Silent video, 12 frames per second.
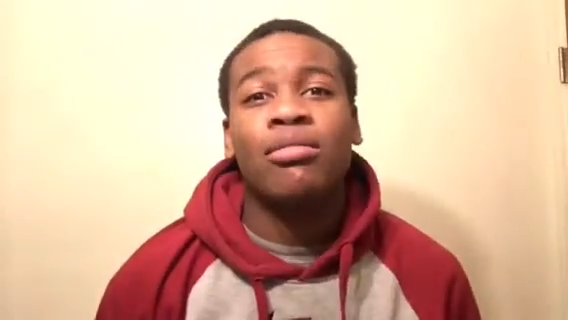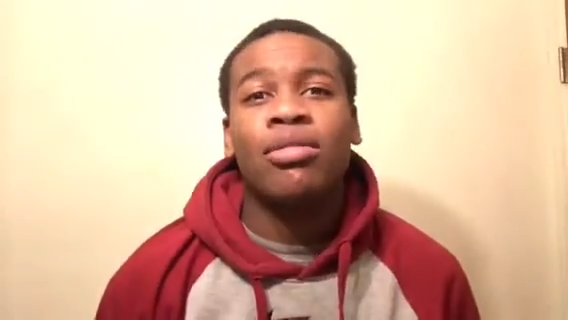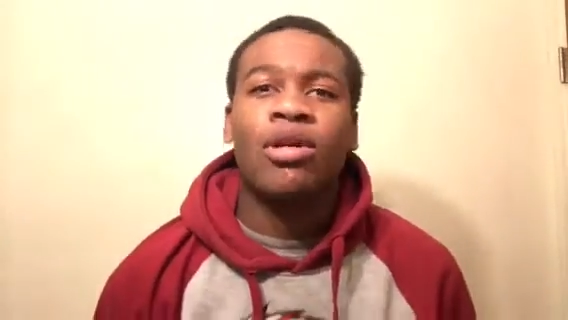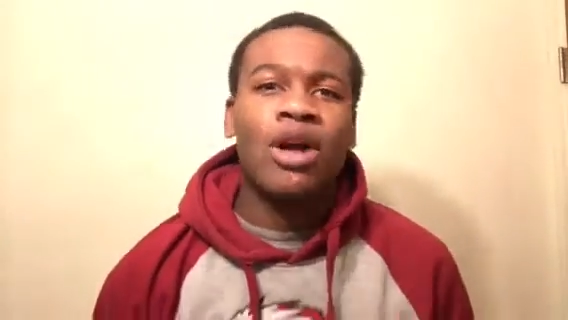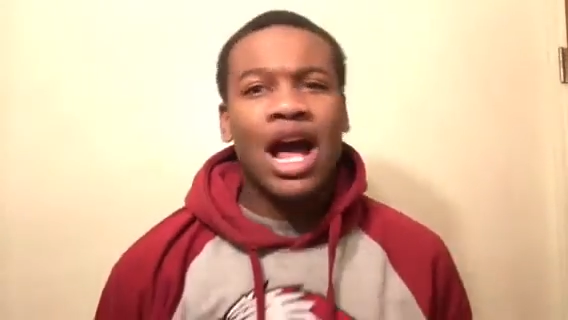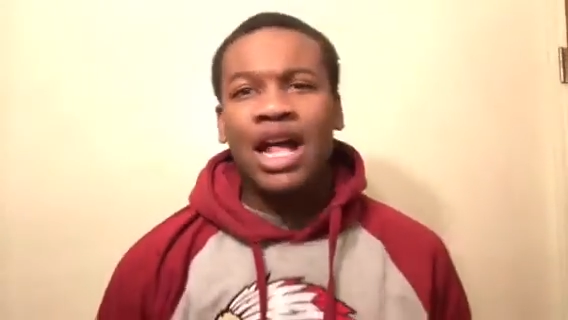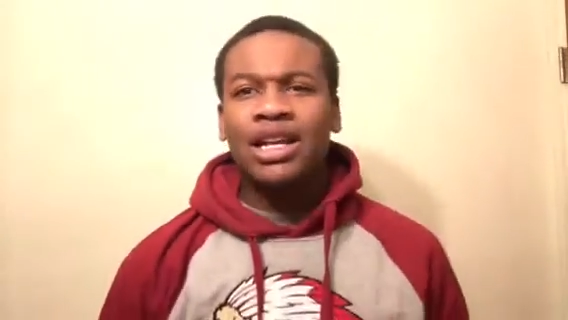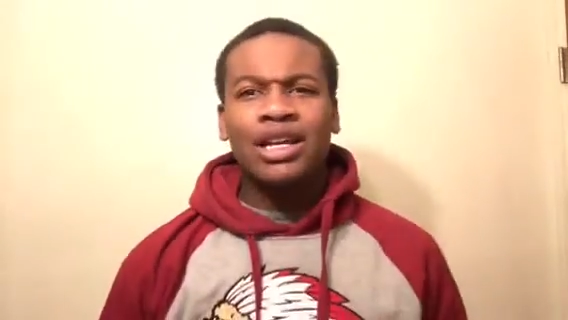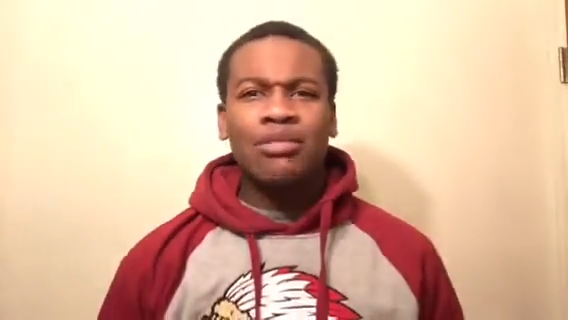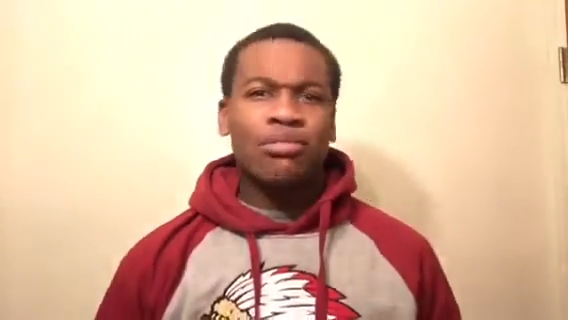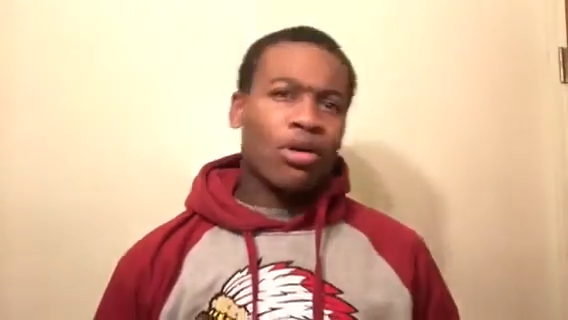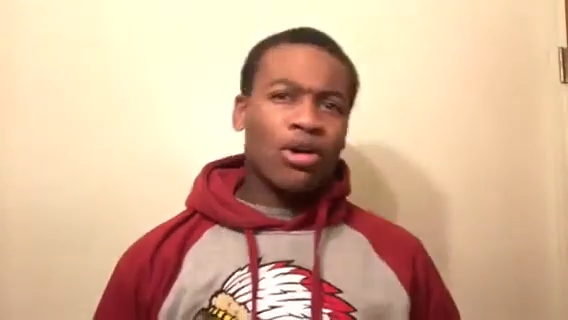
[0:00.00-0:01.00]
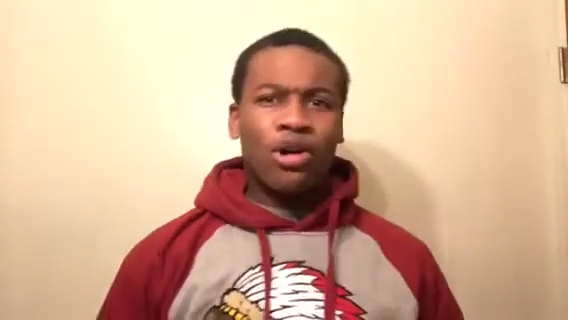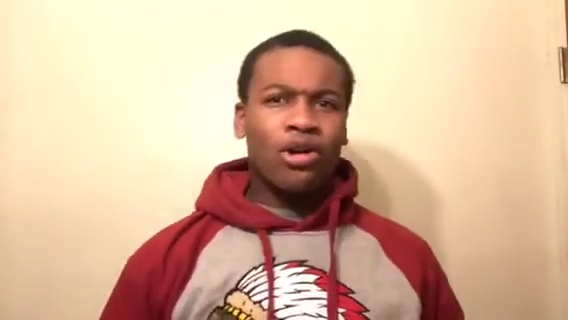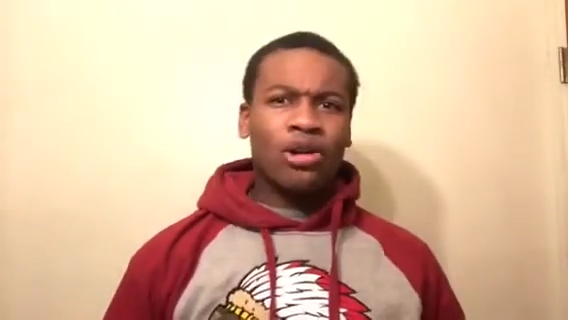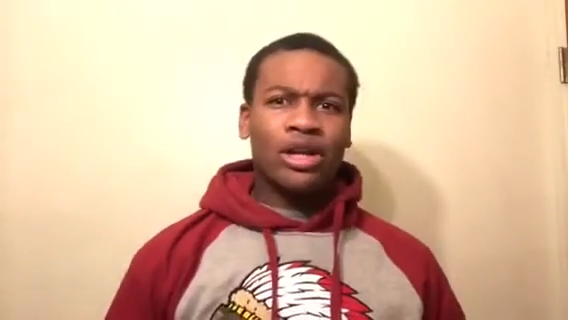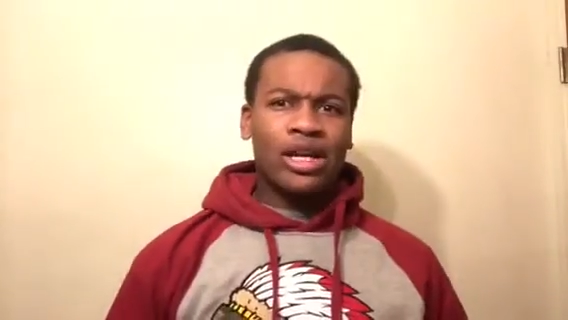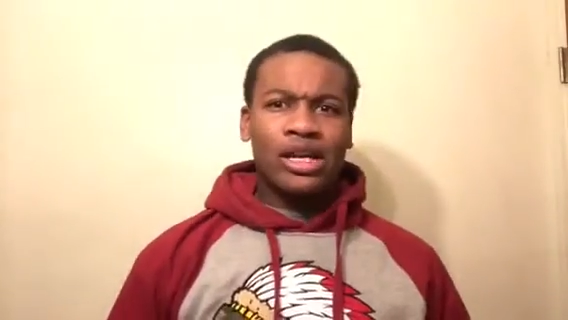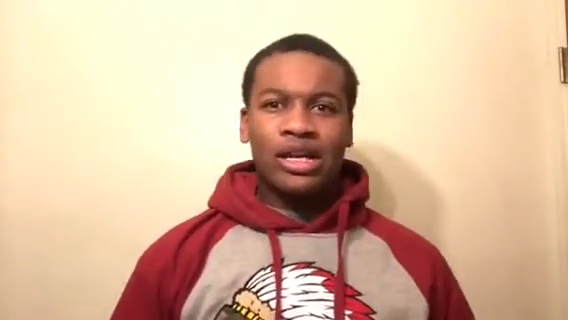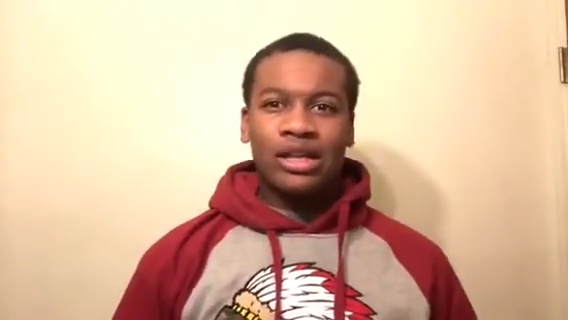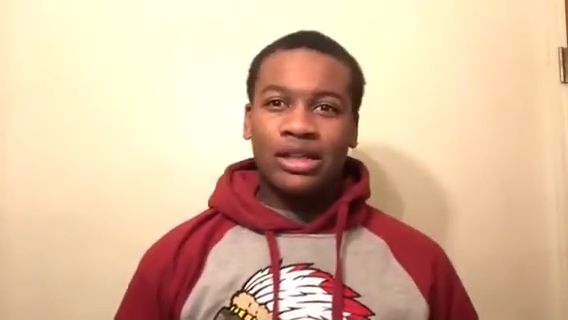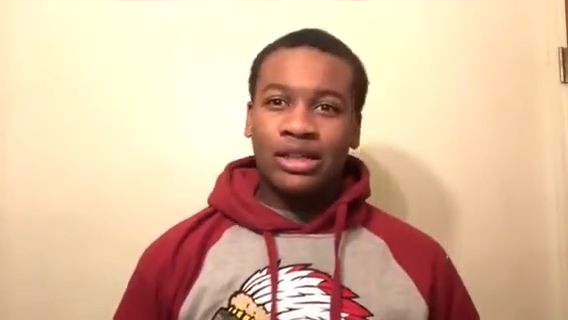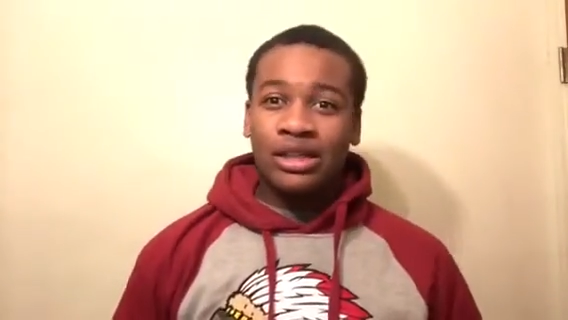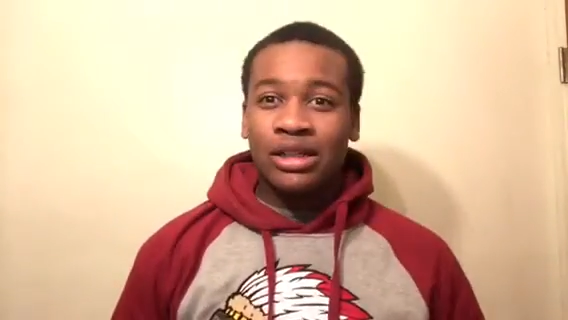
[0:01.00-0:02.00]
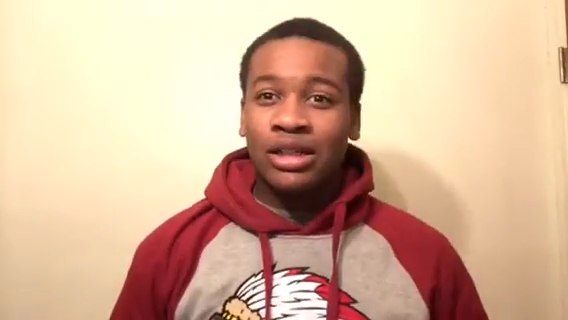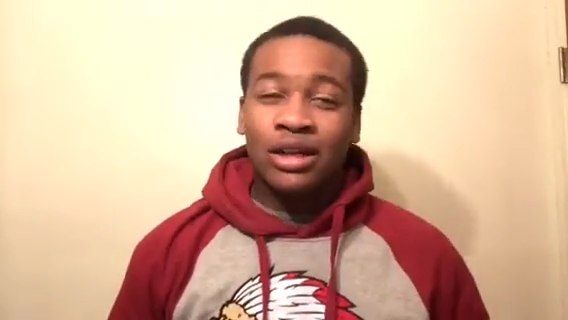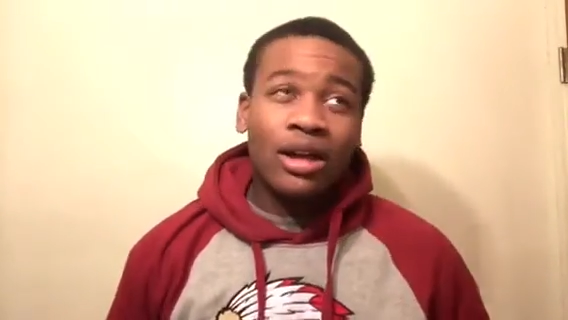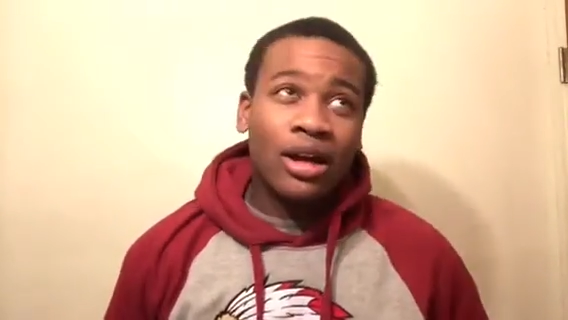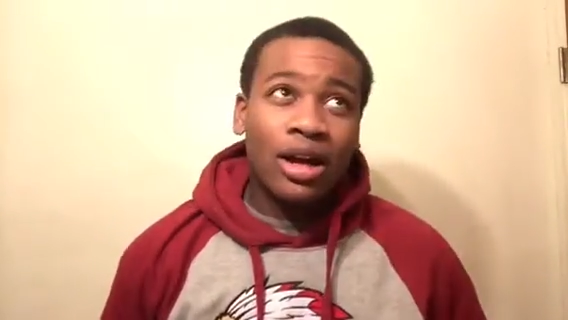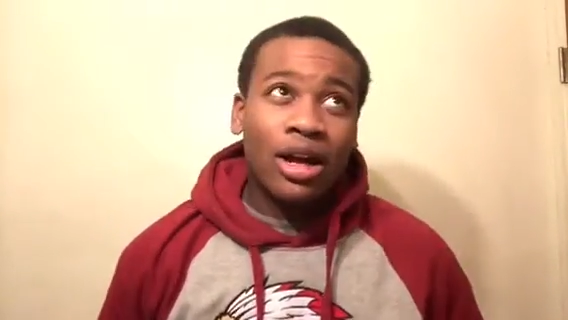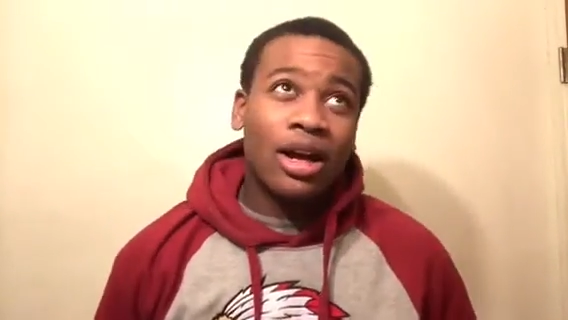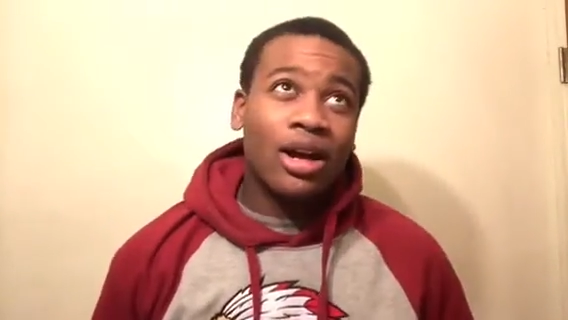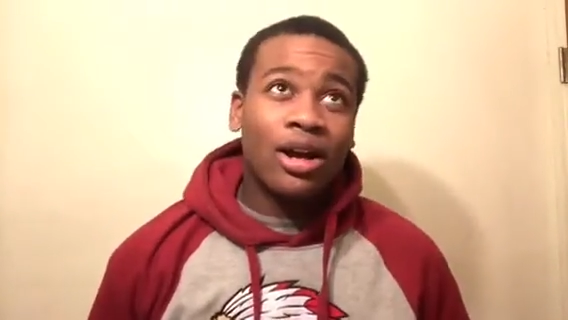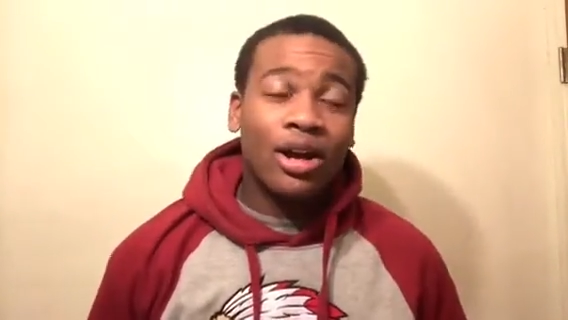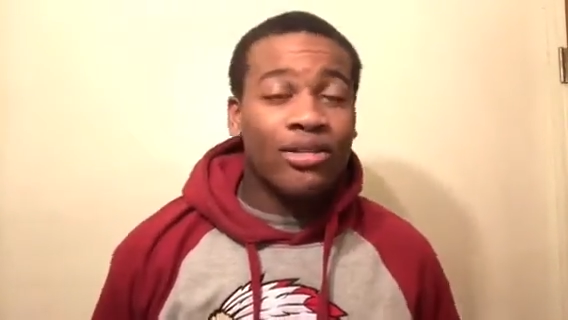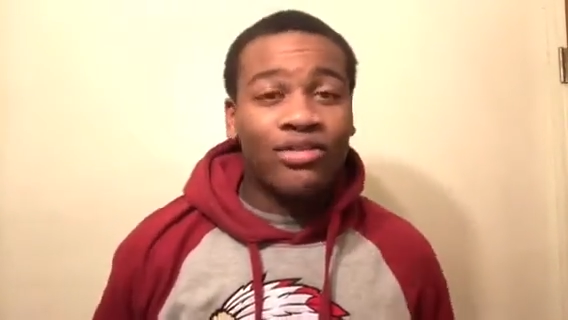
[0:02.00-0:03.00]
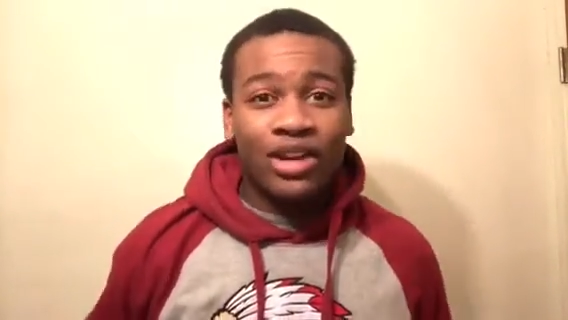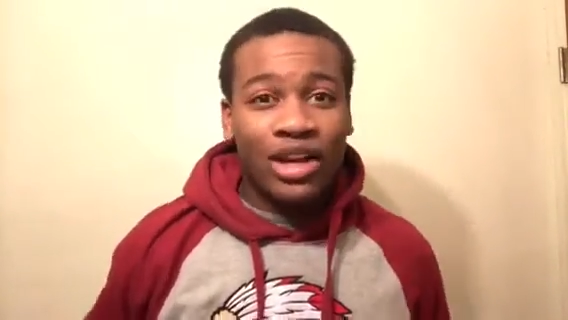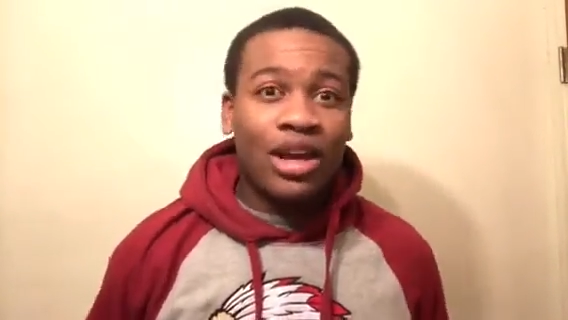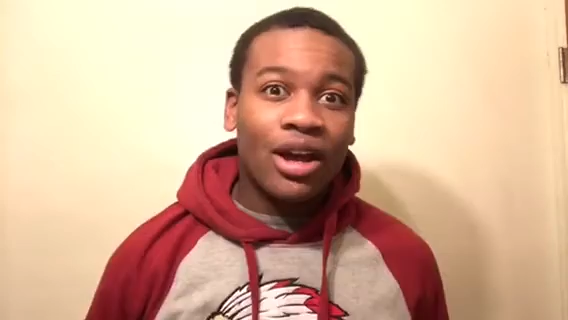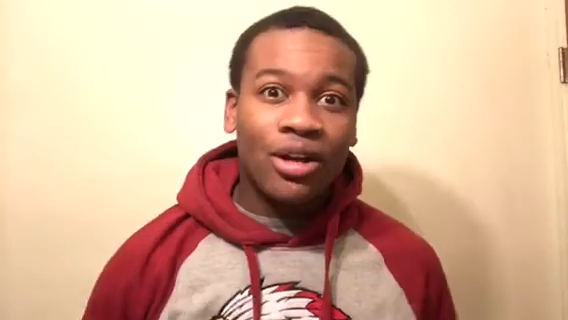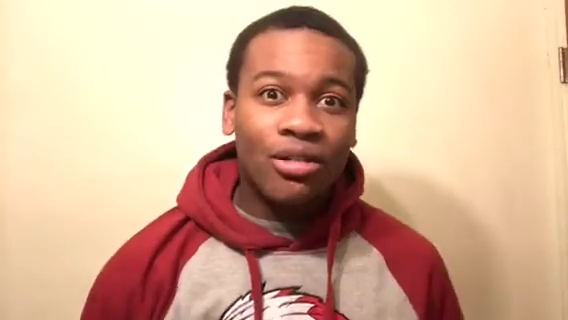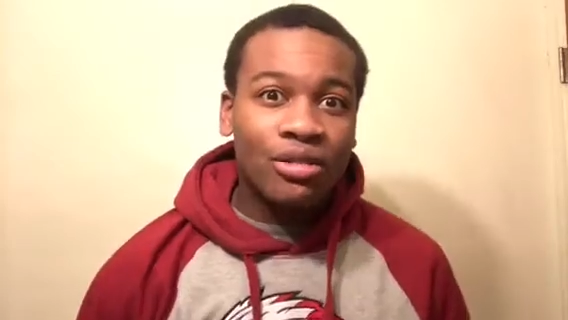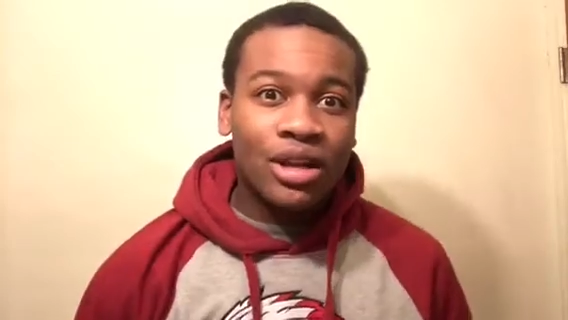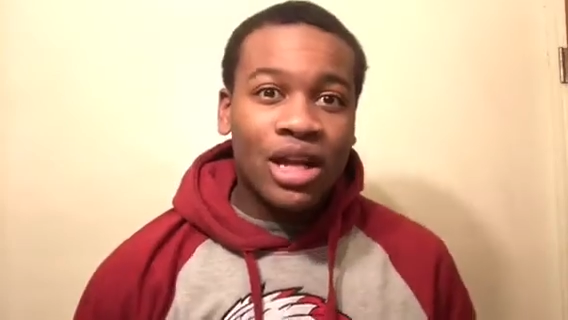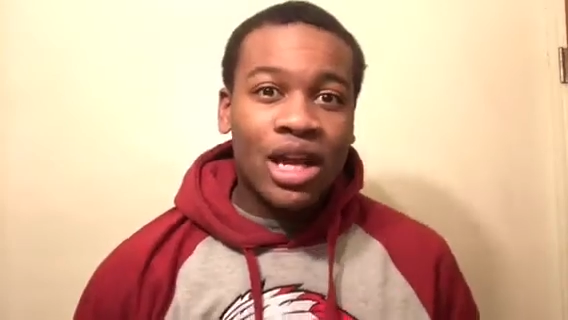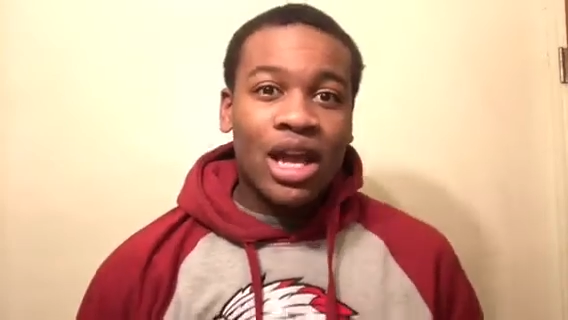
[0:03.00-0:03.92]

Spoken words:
Brogoli, her video.